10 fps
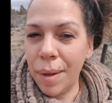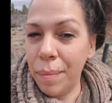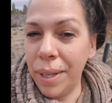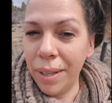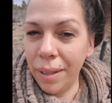
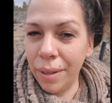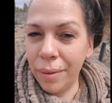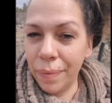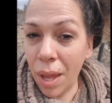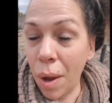But you know,
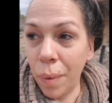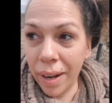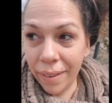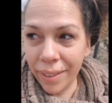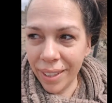
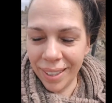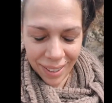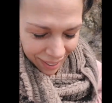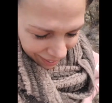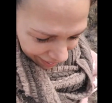whatever.
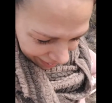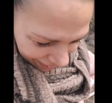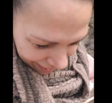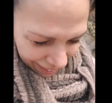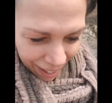
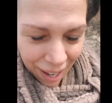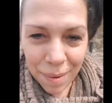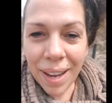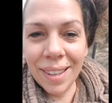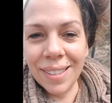
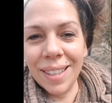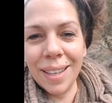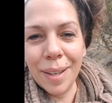I'm not in the city